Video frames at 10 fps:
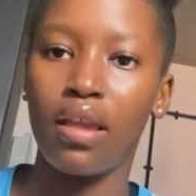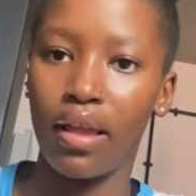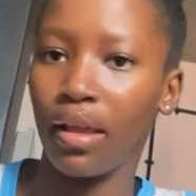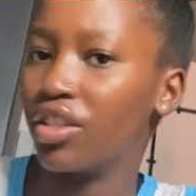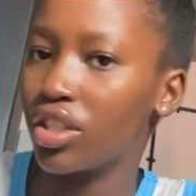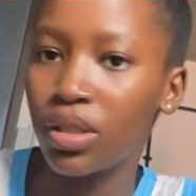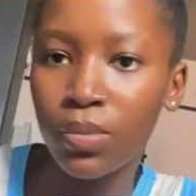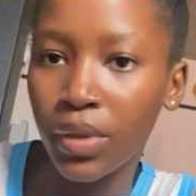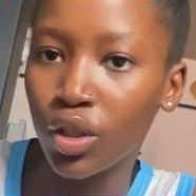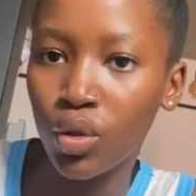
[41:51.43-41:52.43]
and just
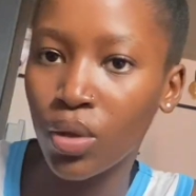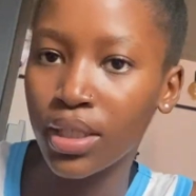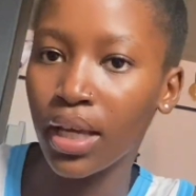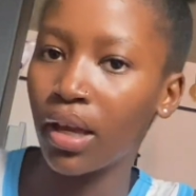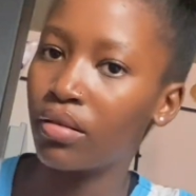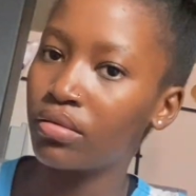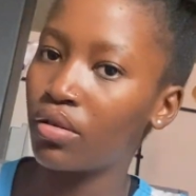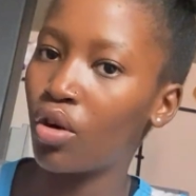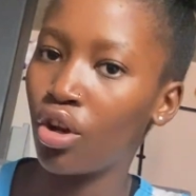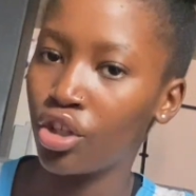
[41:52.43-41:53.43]
speak to a
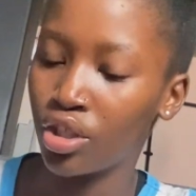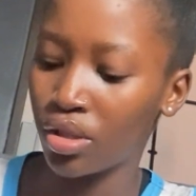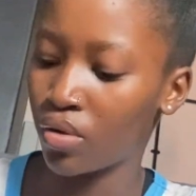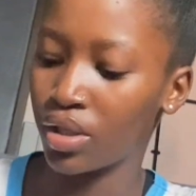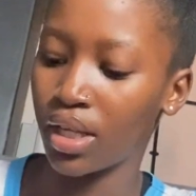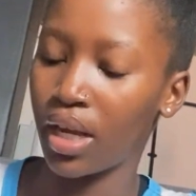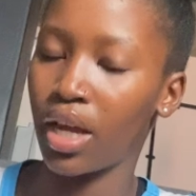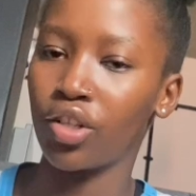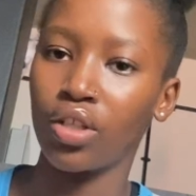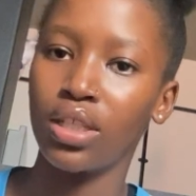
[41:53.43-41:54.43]
psychologist or a
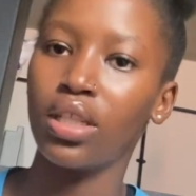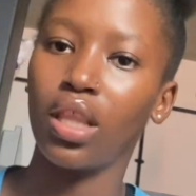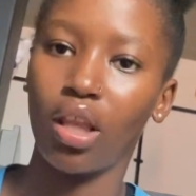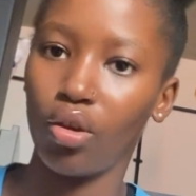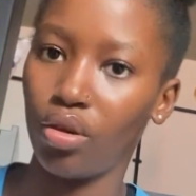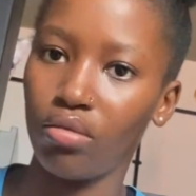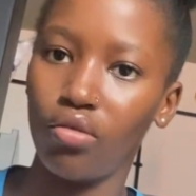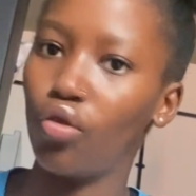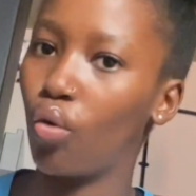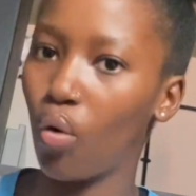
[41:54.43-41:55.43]
psychiatrist, and then
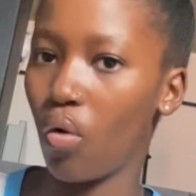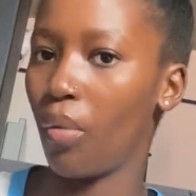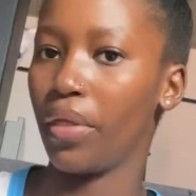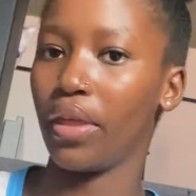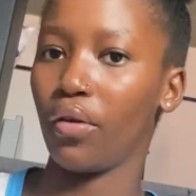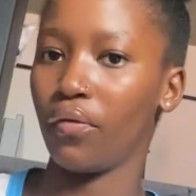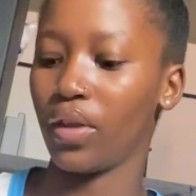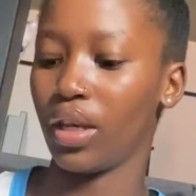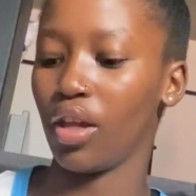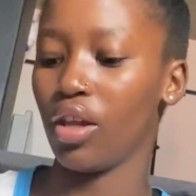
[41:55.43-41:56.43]
you go home at the end of the
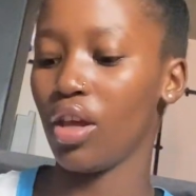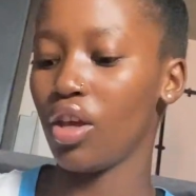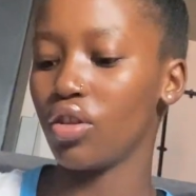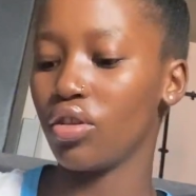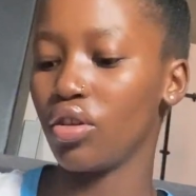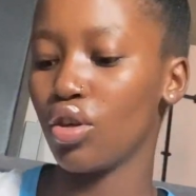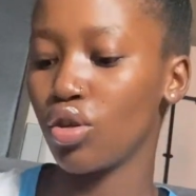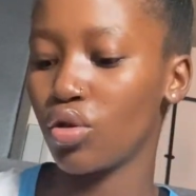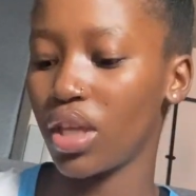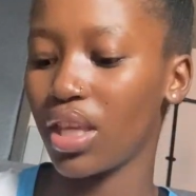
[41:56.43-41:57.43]
day.
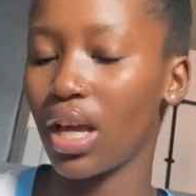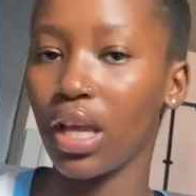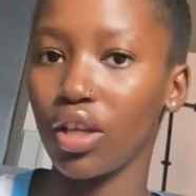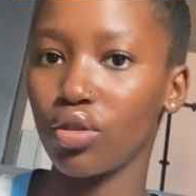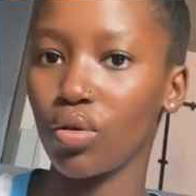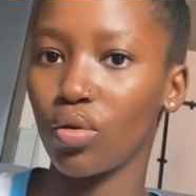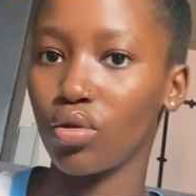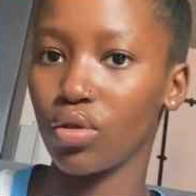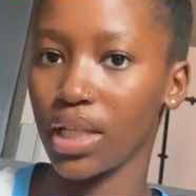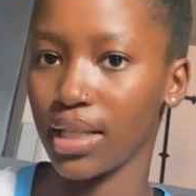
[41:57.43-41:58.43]
So I think Akeso
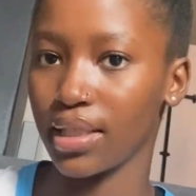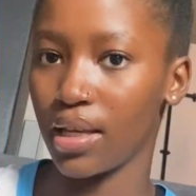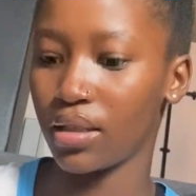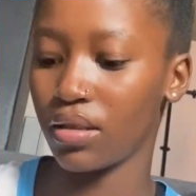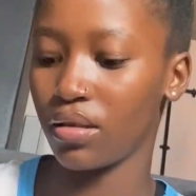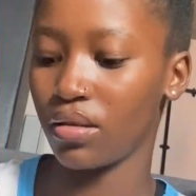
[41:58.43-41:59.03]
also does that.